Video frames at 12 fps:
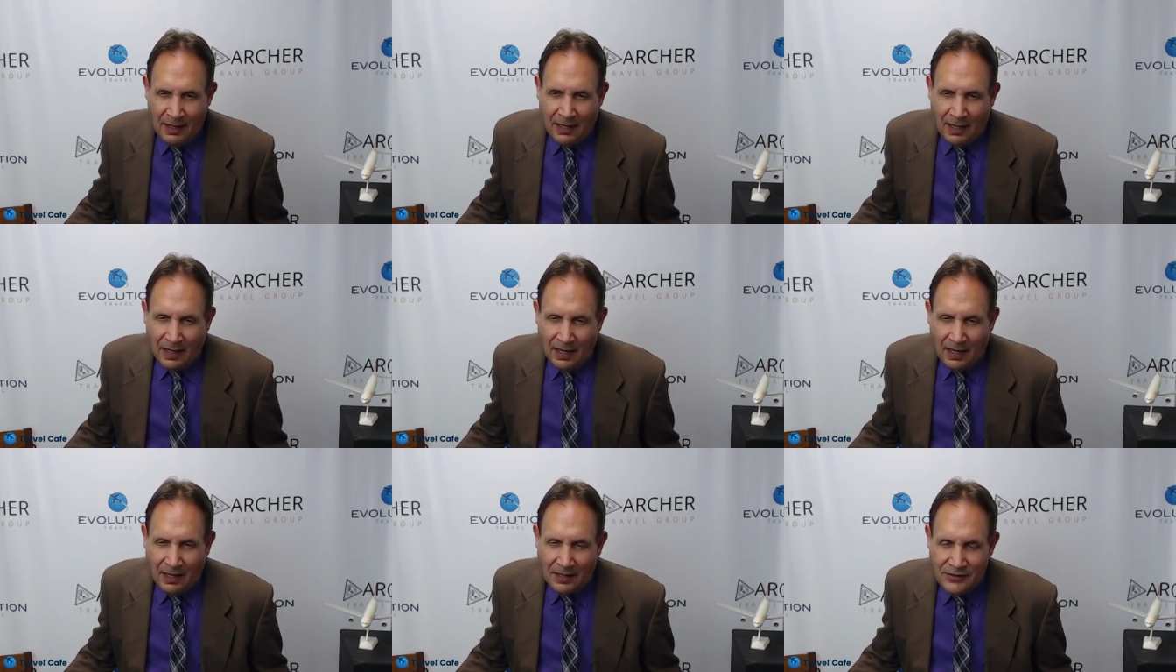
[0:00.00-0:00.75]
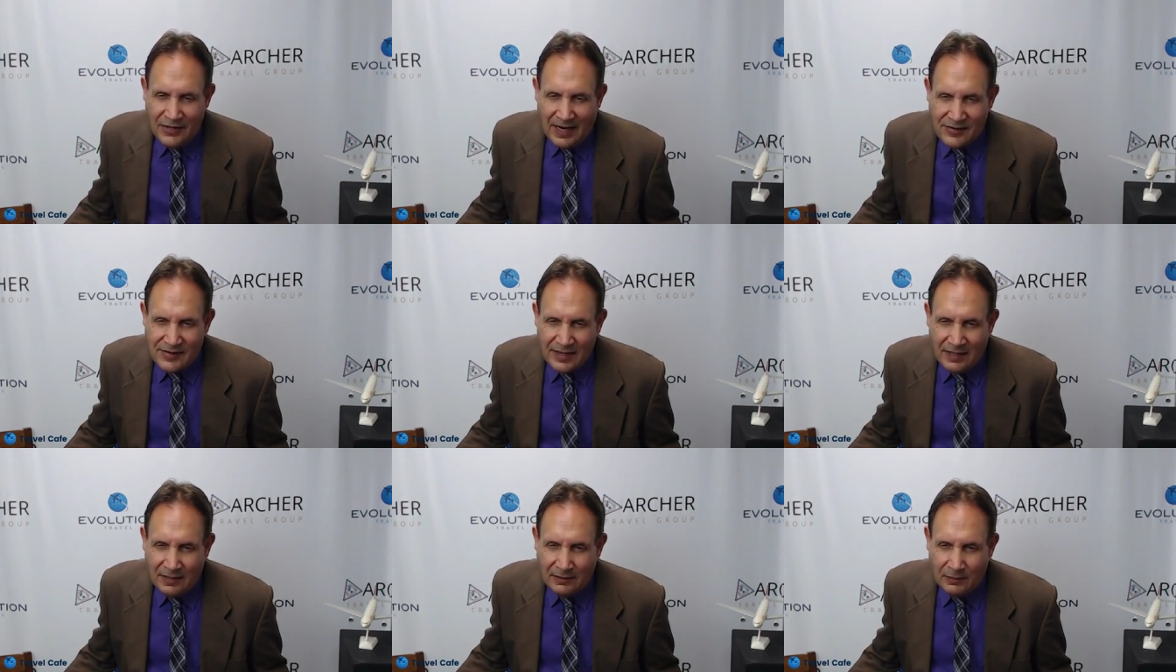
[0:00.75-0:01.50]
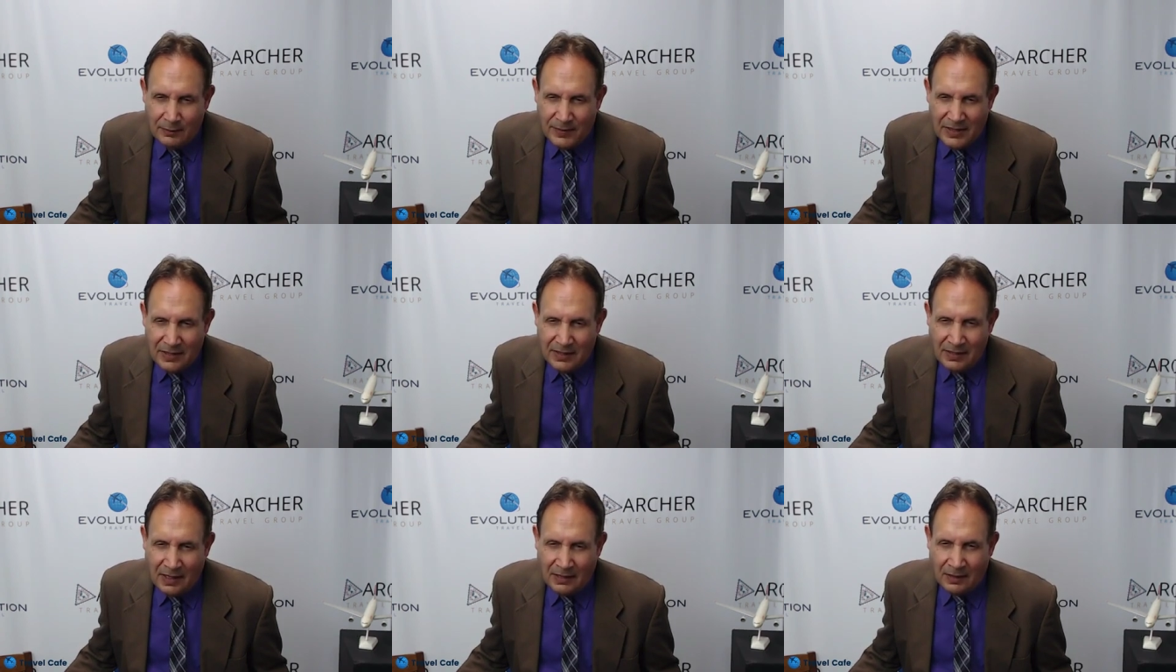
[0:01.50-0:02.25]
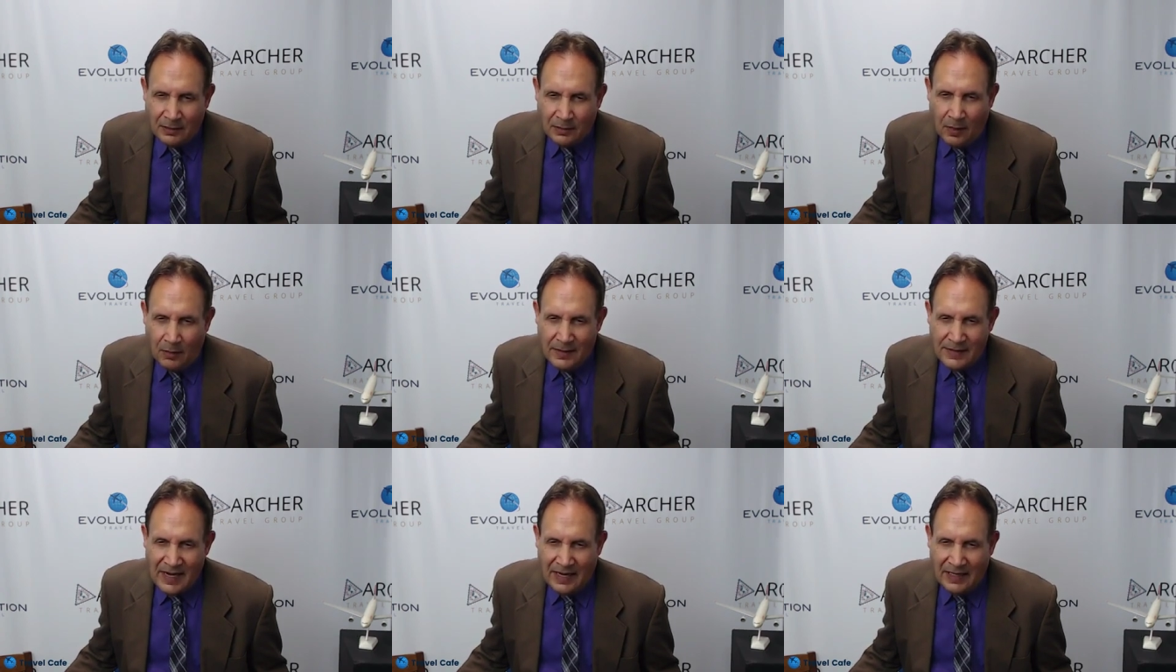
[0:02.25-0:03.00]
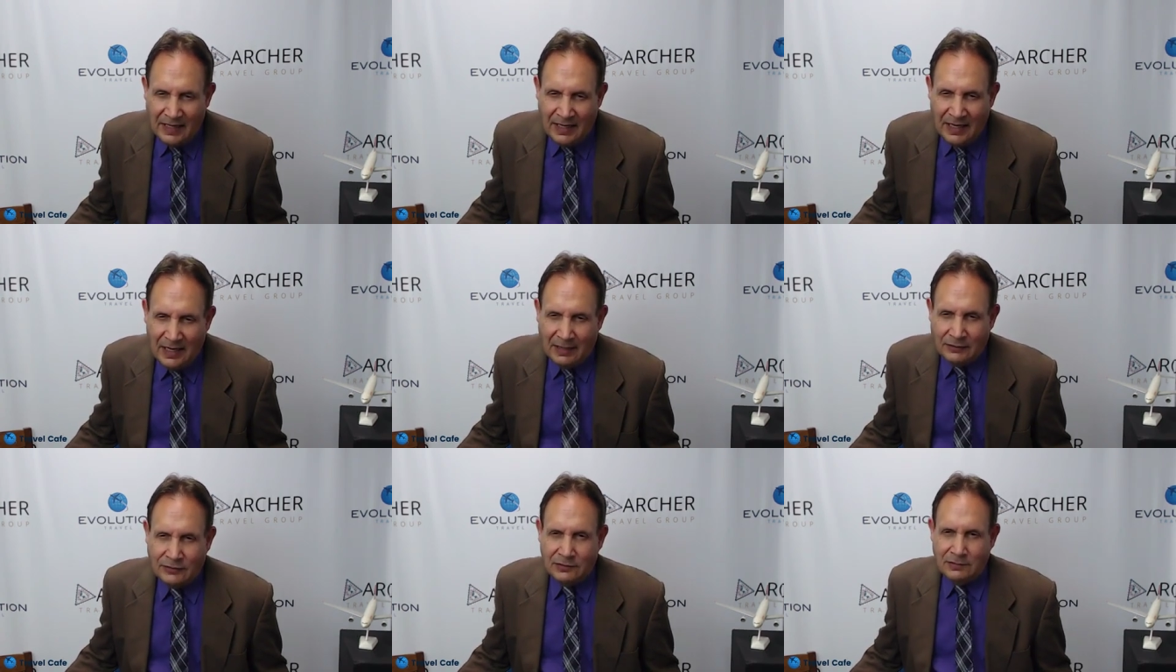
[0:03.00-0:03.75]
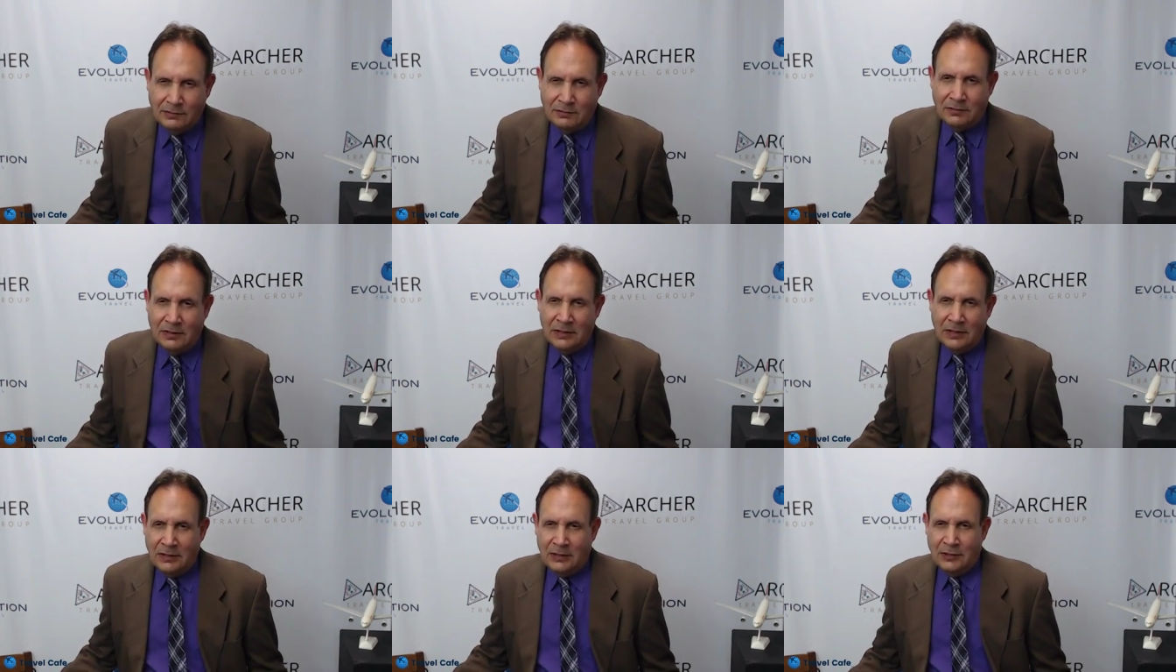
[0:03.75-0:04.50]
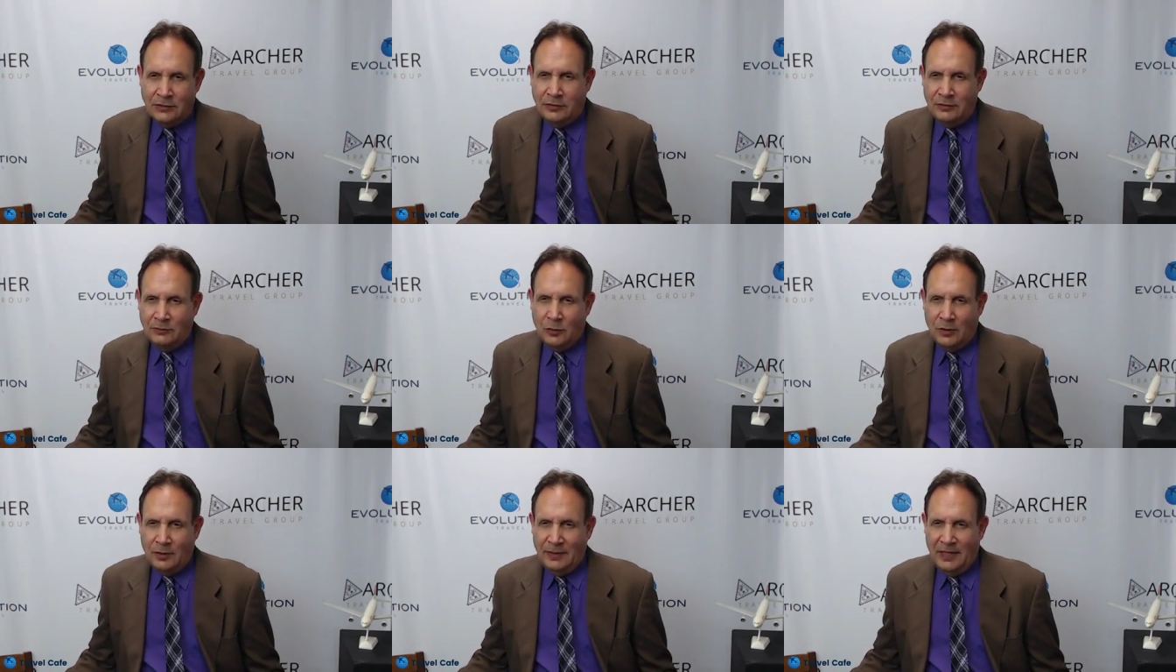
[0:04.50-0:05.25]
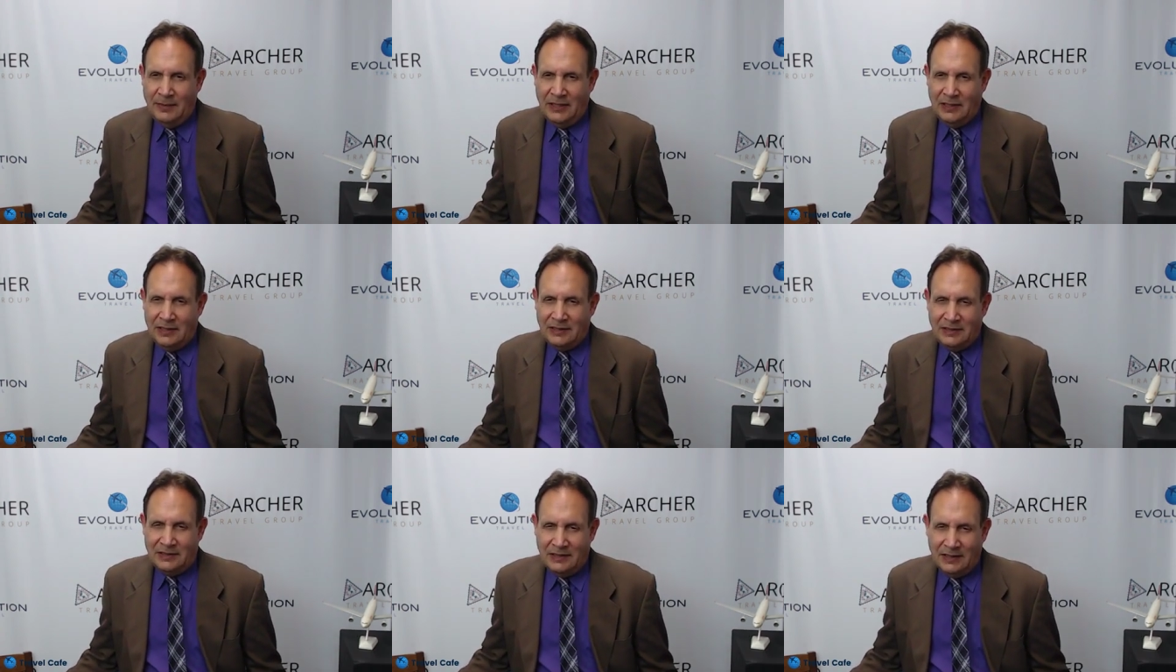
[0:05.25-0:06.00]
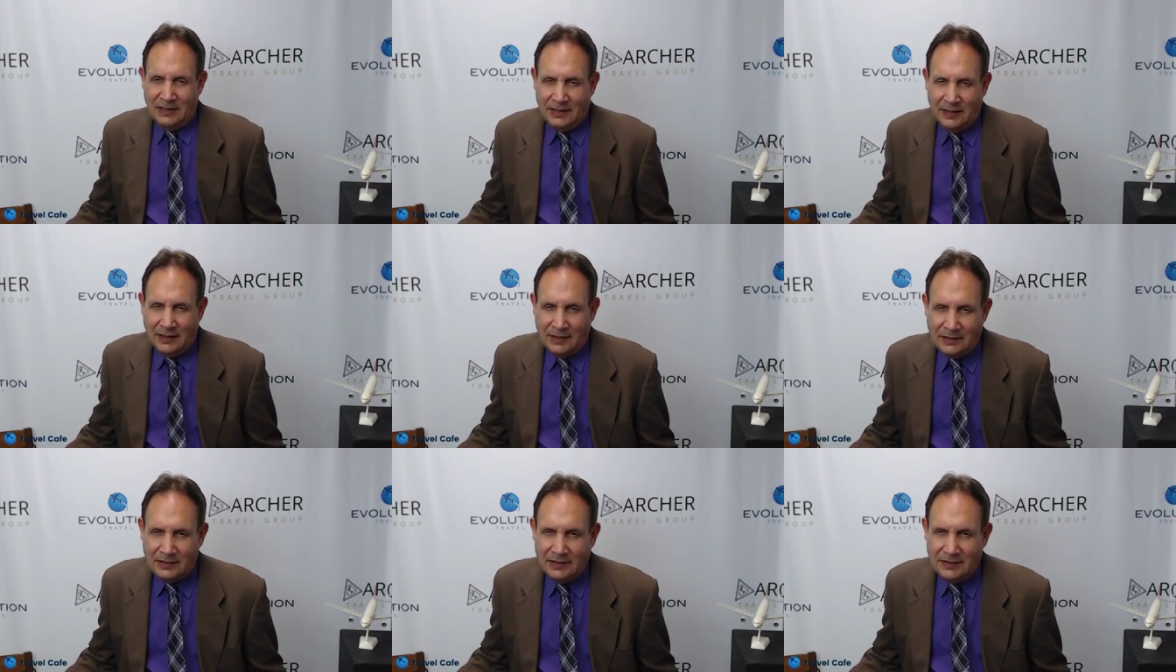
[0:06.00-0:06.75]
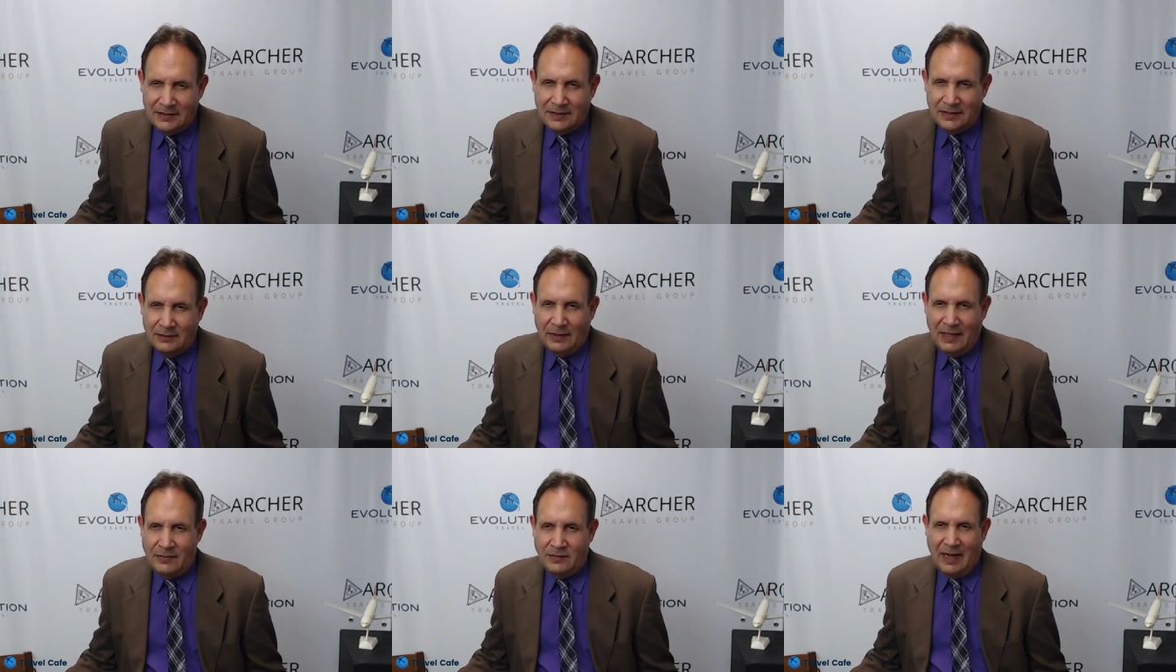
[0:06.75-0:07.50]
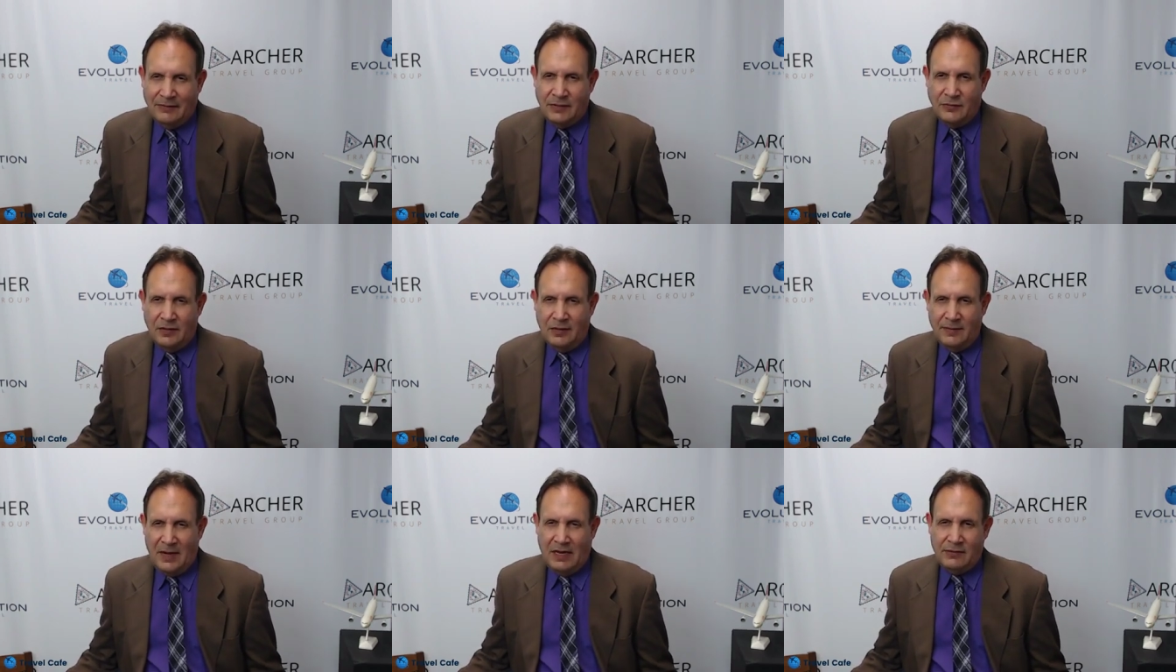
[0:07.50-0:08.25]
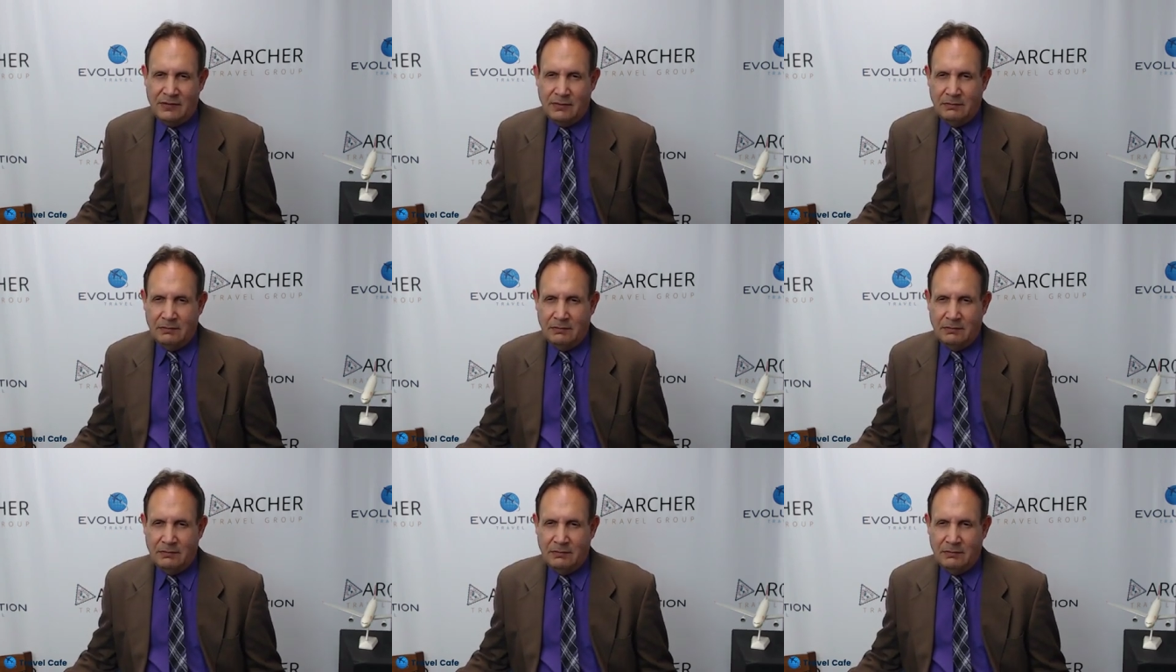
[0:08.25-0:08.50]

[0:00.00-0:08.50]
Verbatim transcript: Uh, Jason Lupian, uh, Lois Haney, and I'll do two more maybe. Let's see here. Let's see. Wait, do I have control of the mouse?